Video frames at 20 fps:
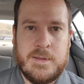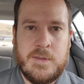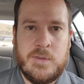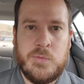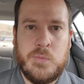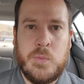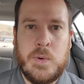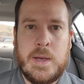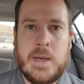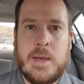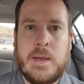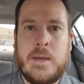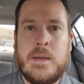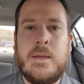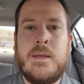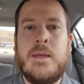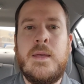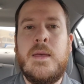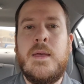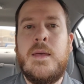as well.
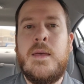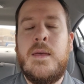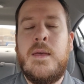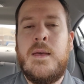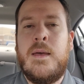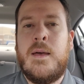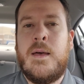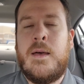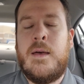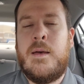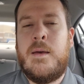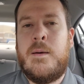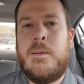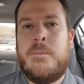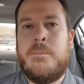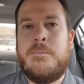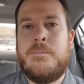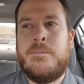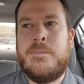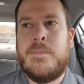
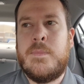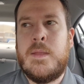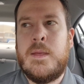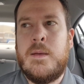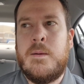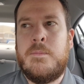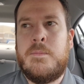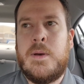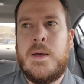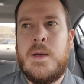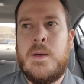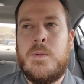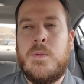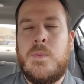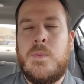But